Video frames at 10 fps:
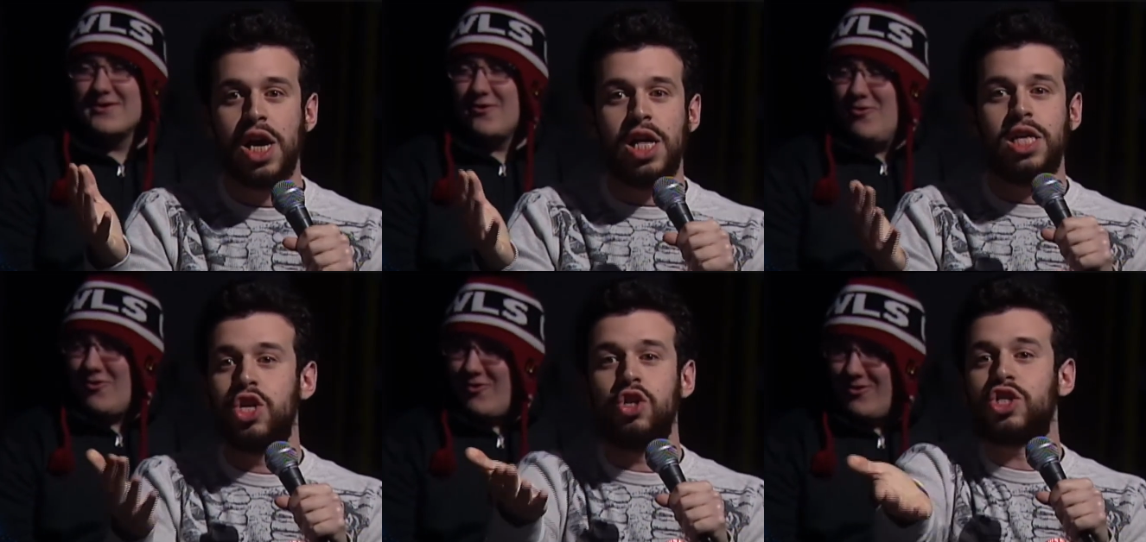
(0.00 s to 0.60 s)

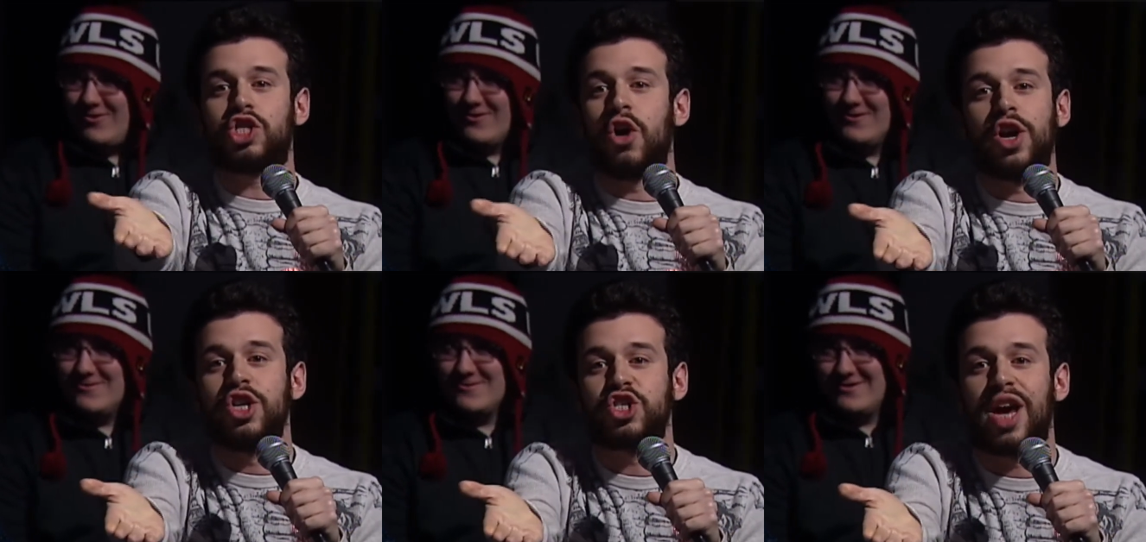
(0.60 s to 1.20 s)
Speaker 1: You just don't
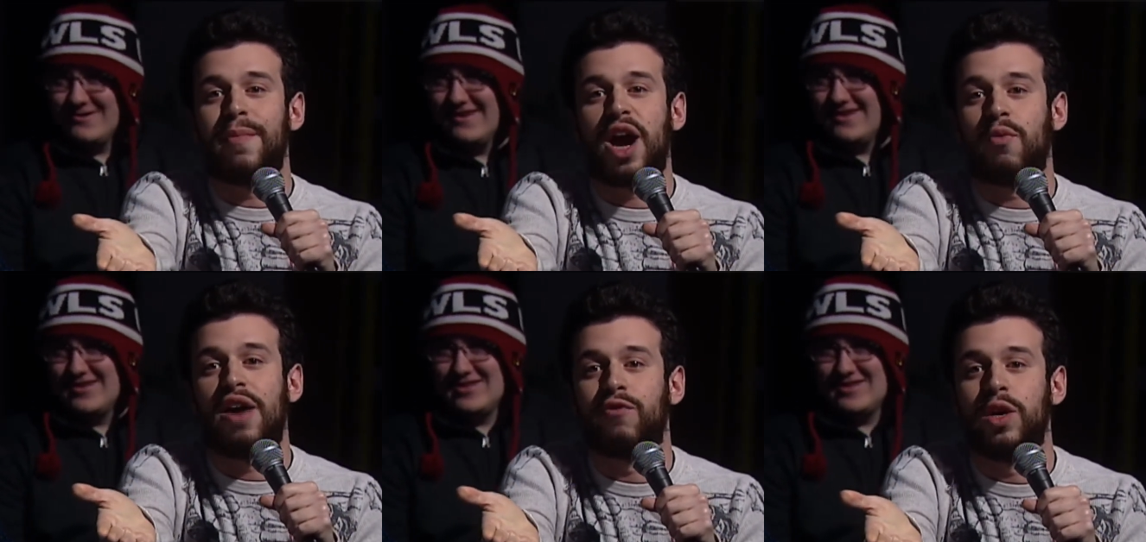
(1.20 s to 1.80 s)
understand my
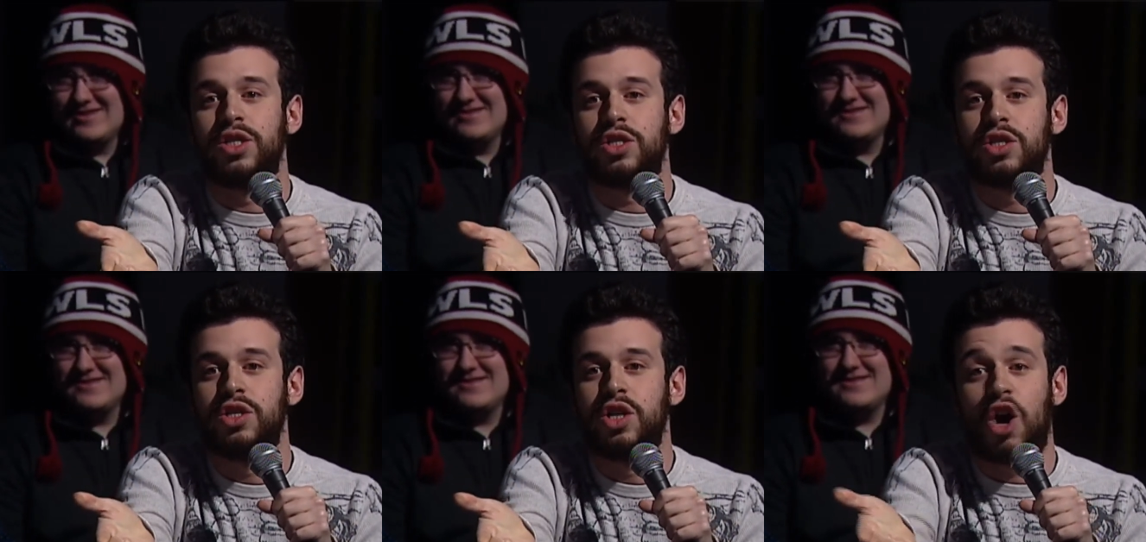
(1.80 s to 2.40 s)
irreverence. I
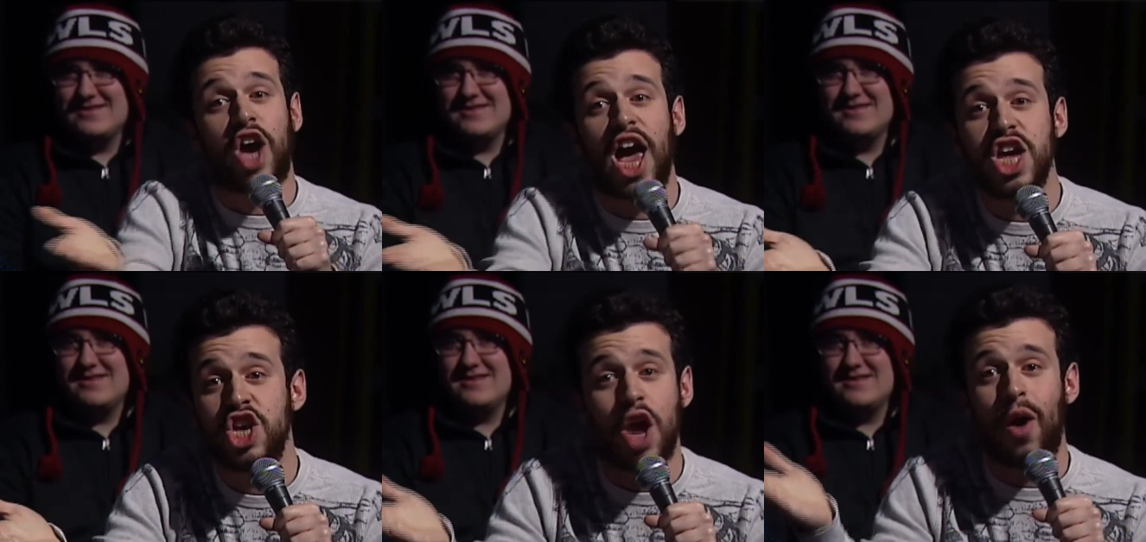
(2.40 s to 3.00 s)
don't. Okay,
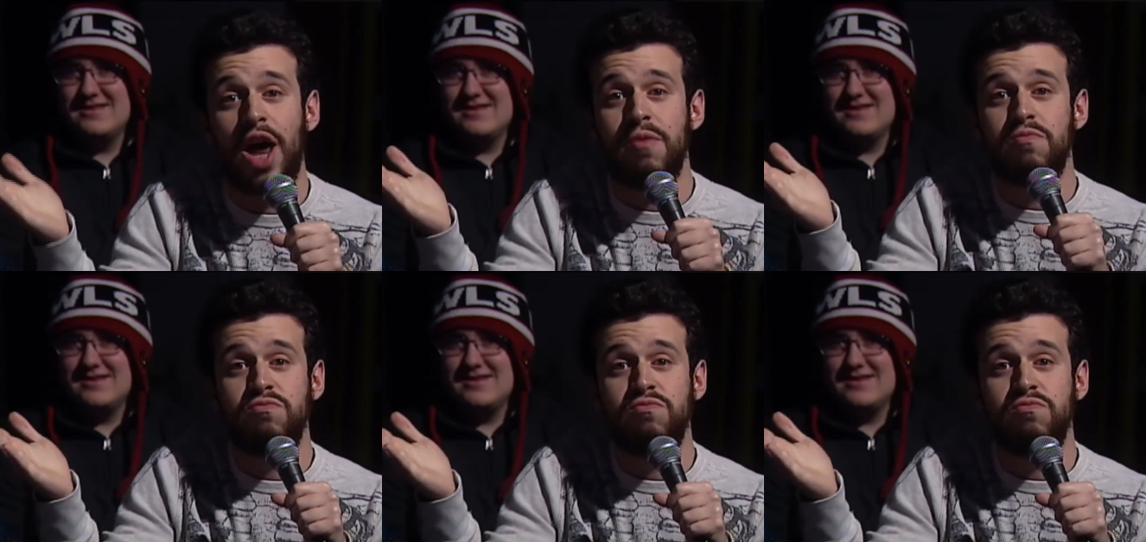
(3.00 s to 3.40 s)
you know what?